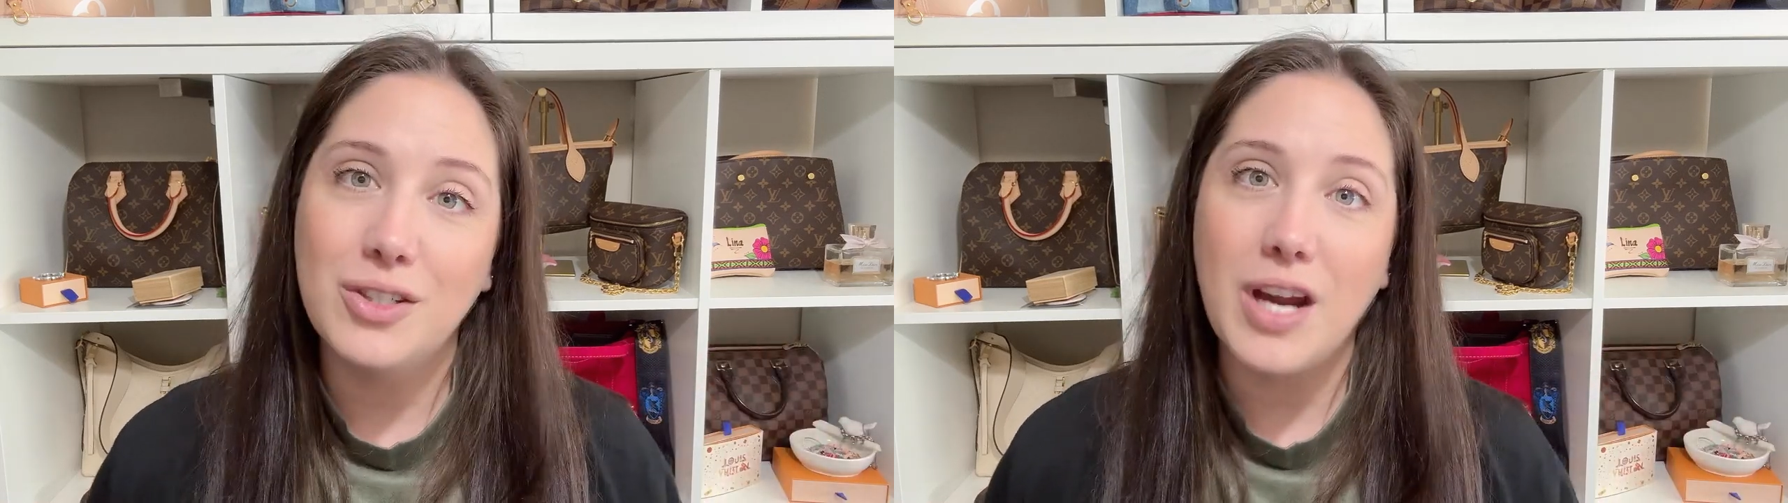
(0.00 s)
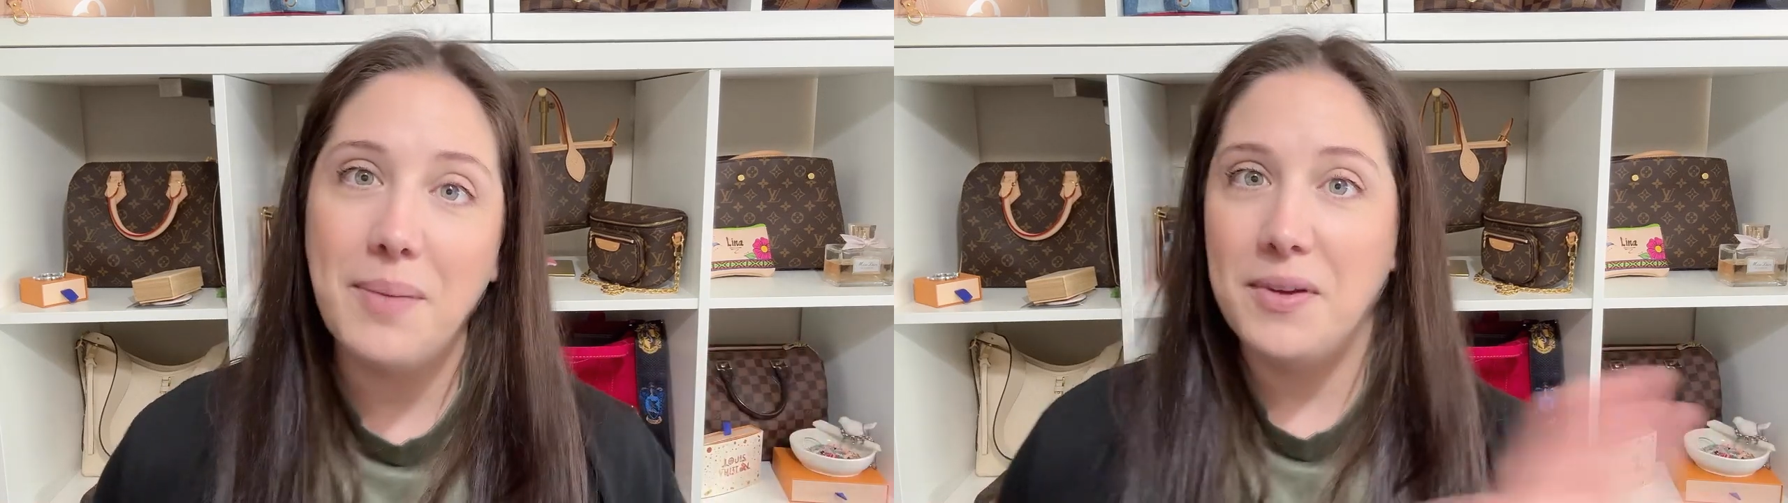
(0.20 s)

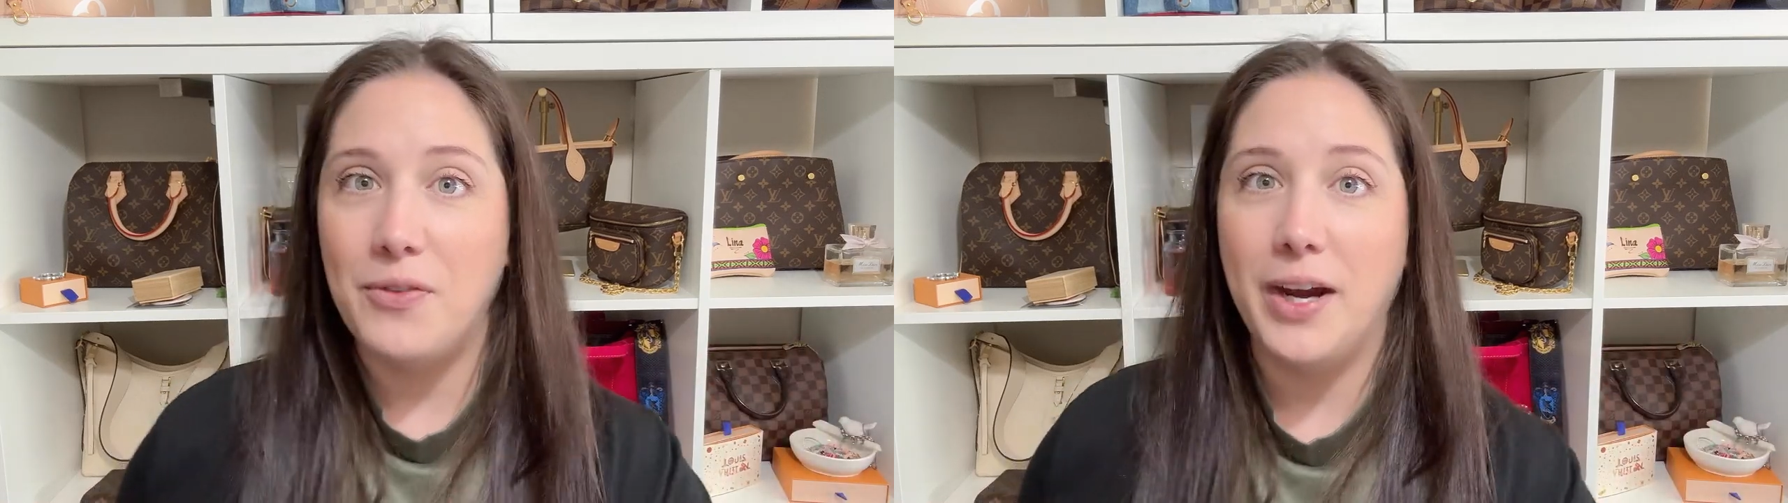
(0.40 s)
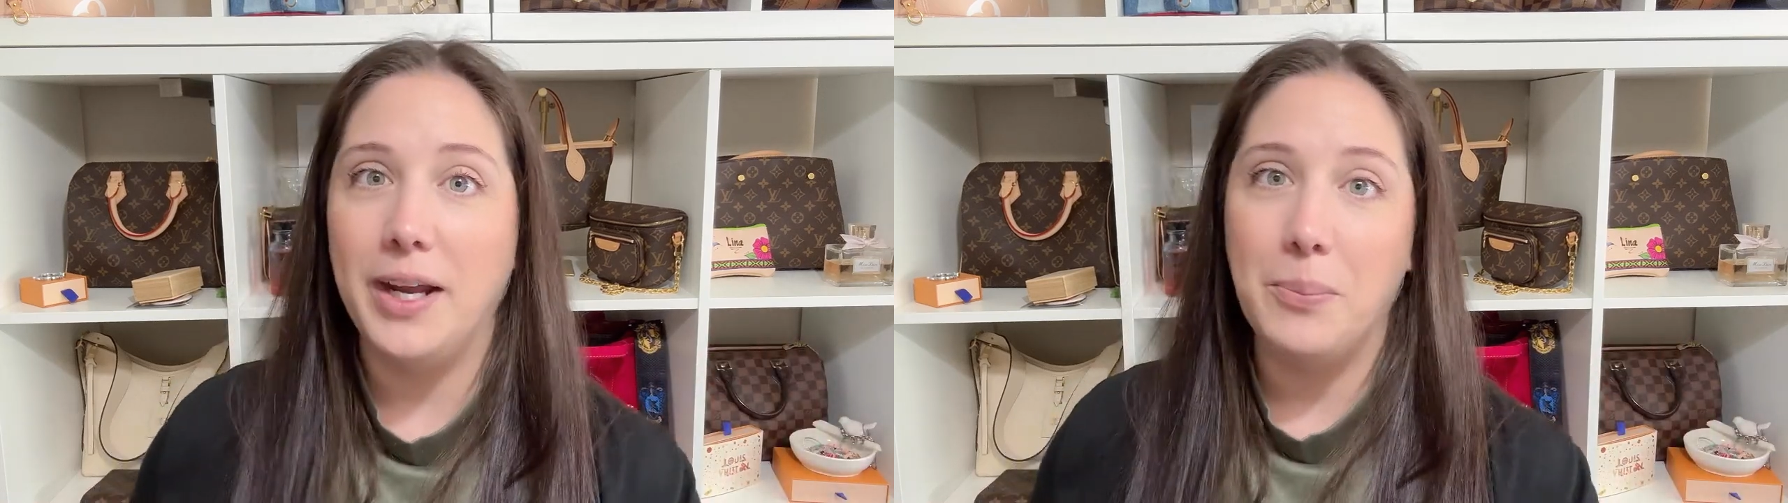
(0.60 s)
dry
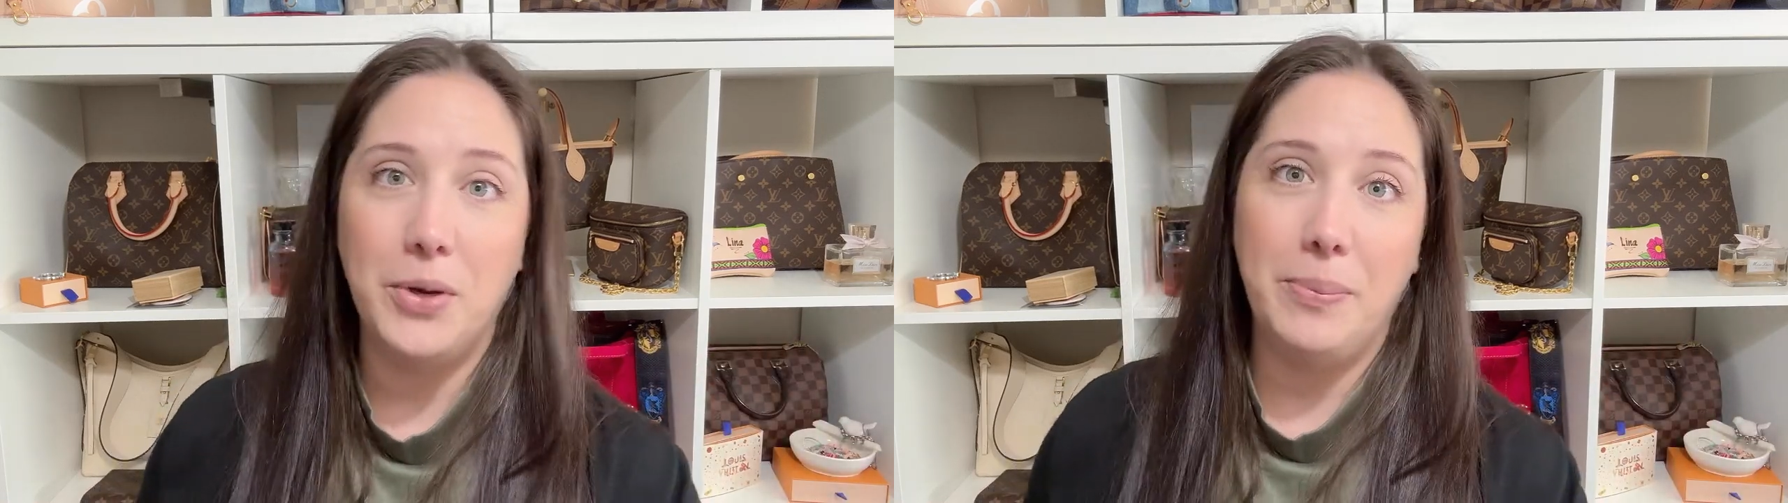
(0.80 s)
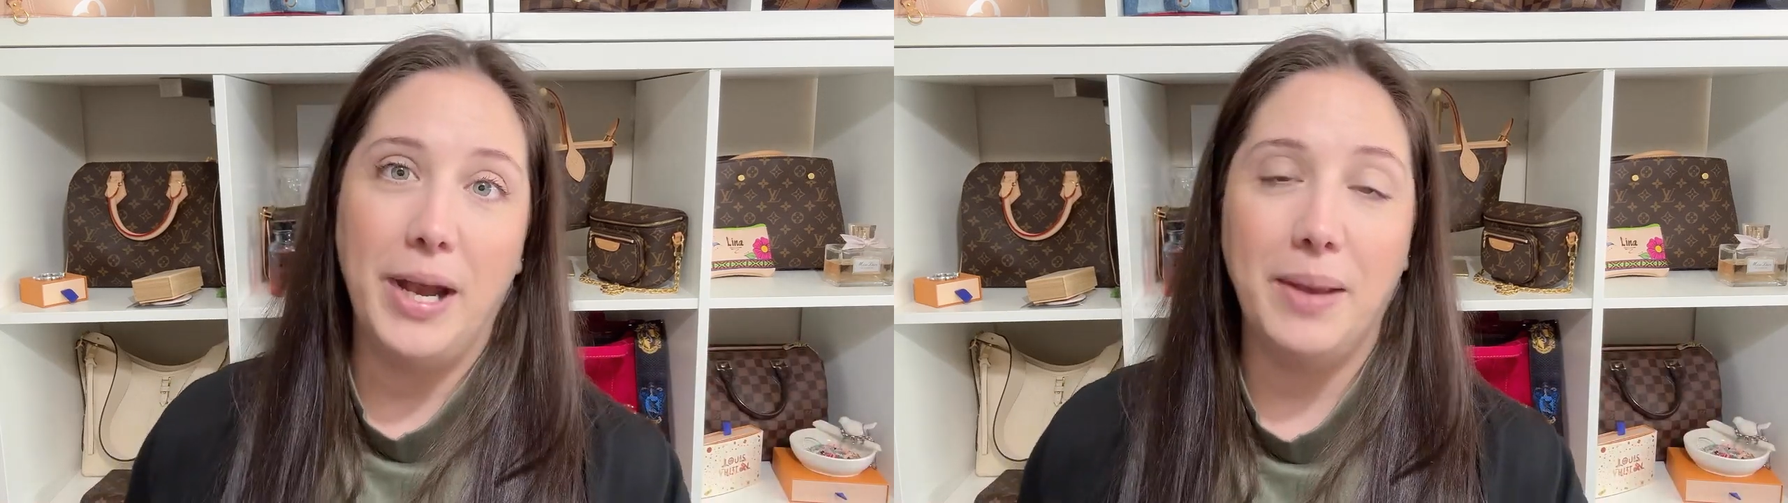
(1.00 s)
before I can
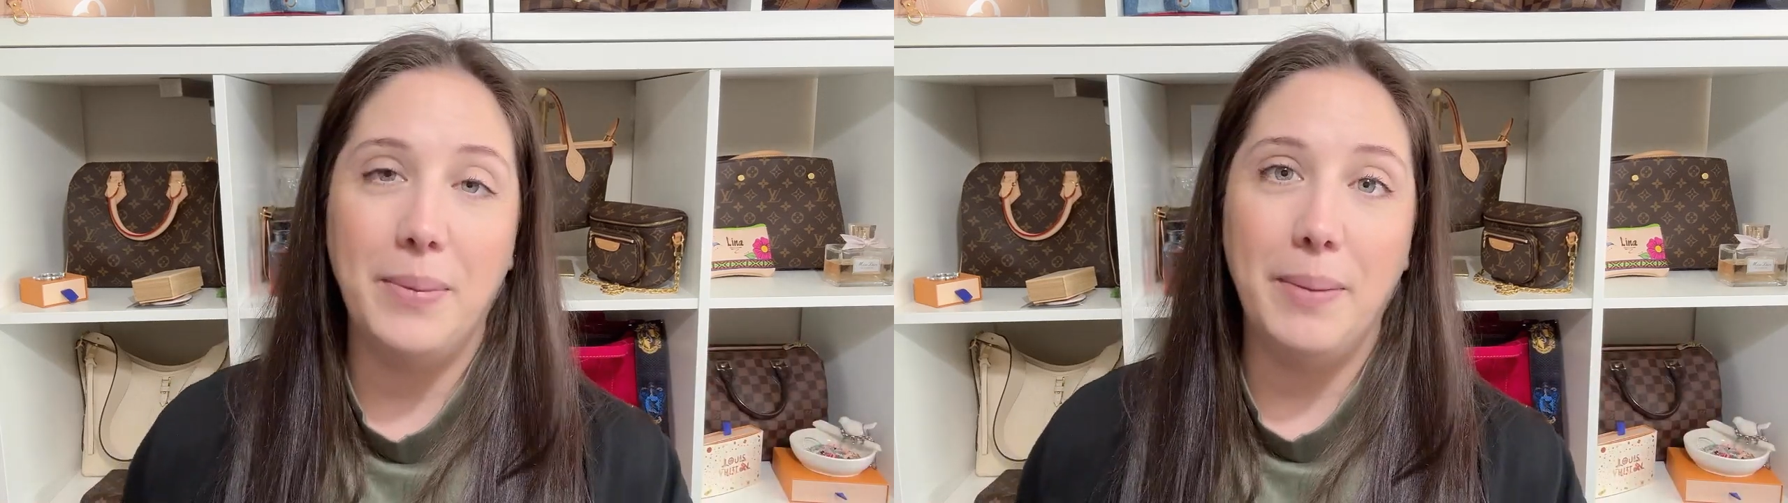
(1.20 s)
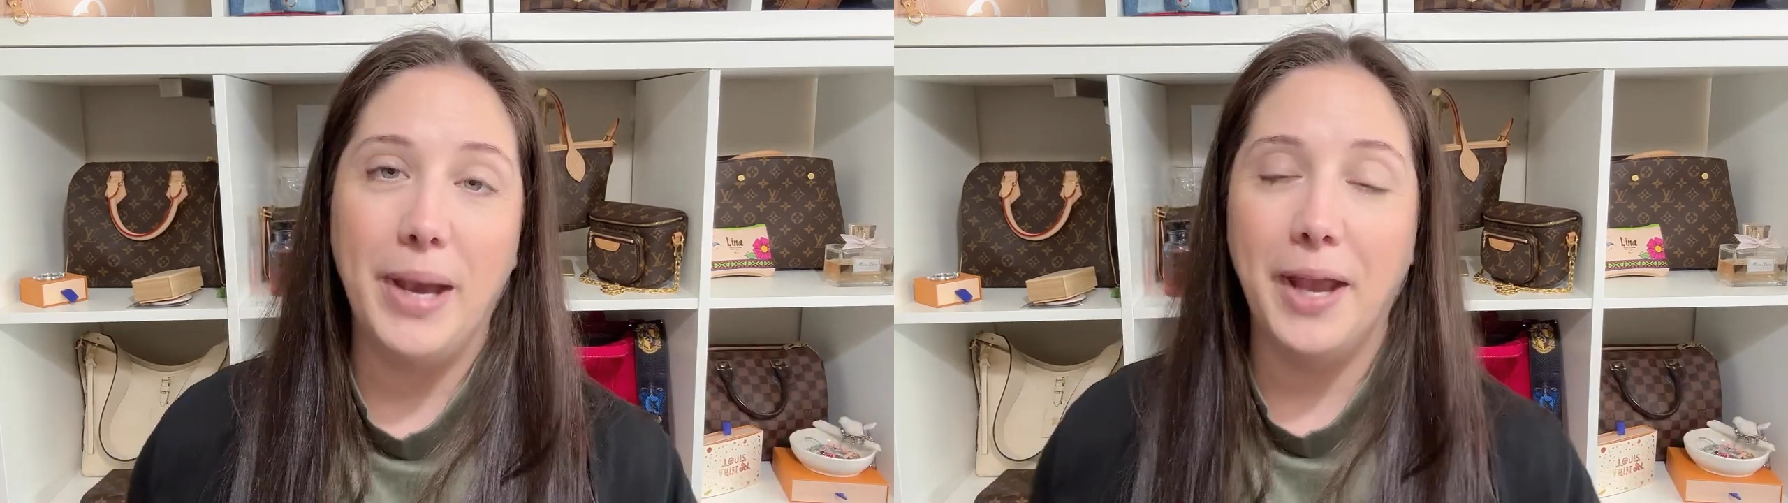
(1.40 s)
put it back in
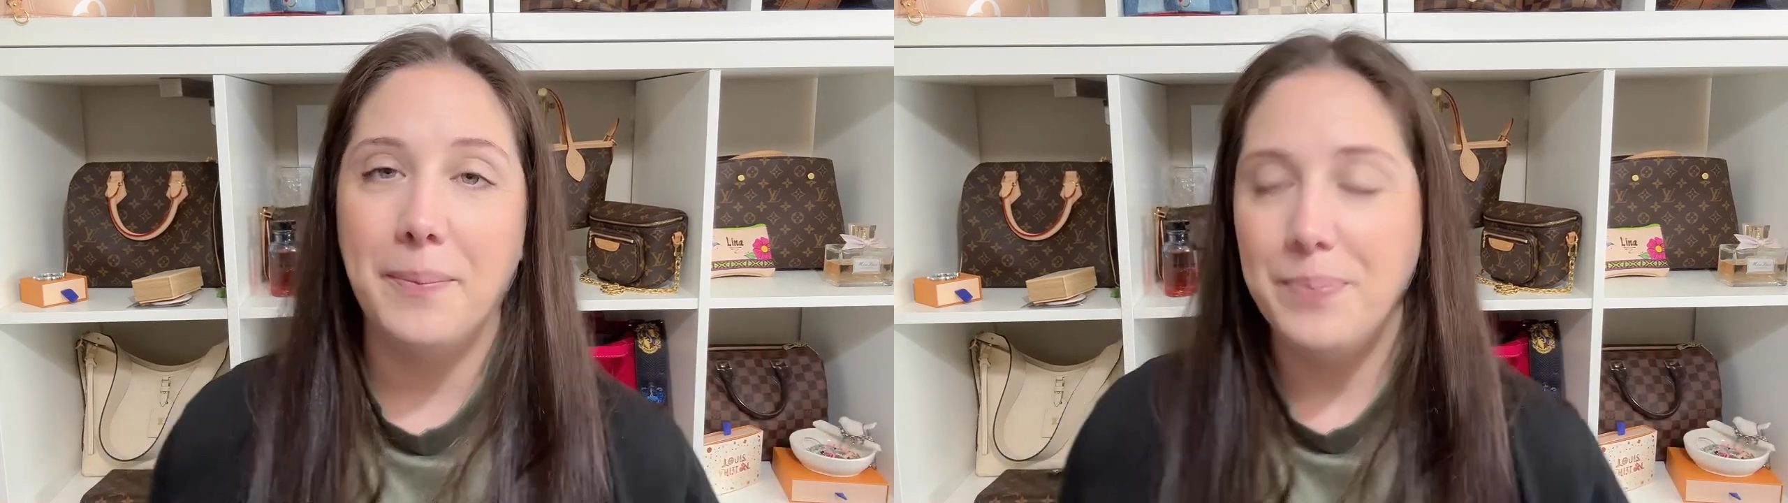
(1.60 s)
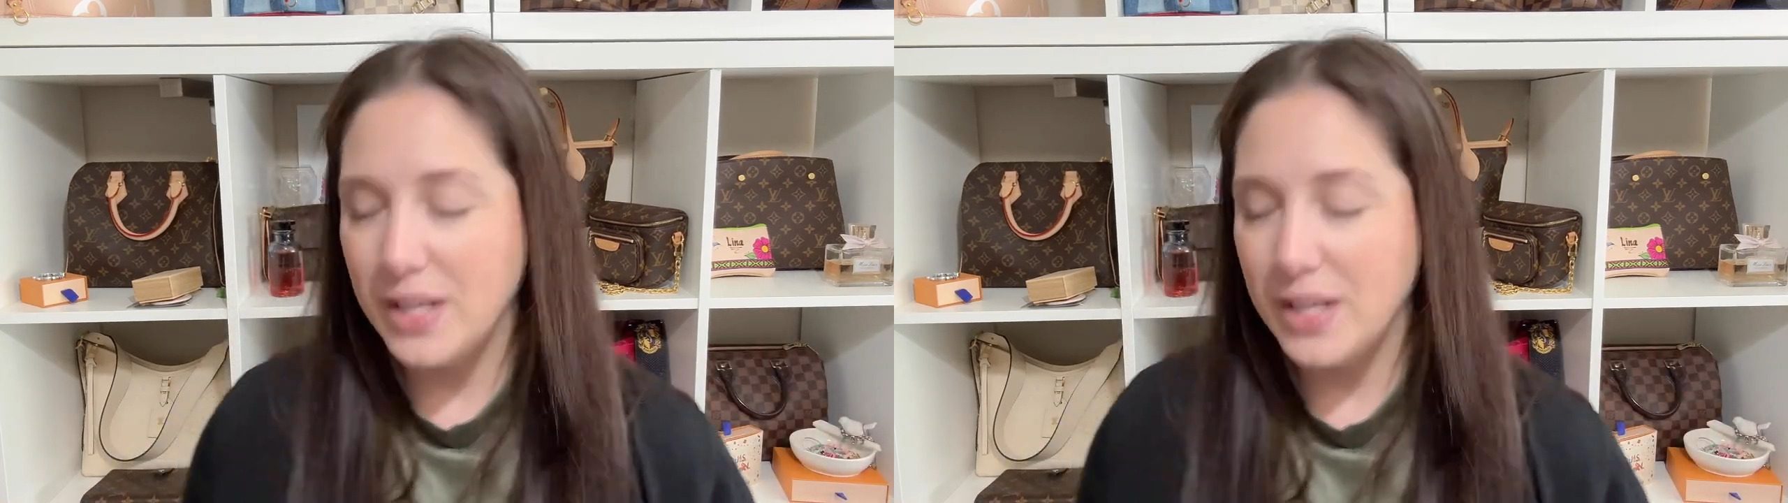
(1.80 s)
my bag.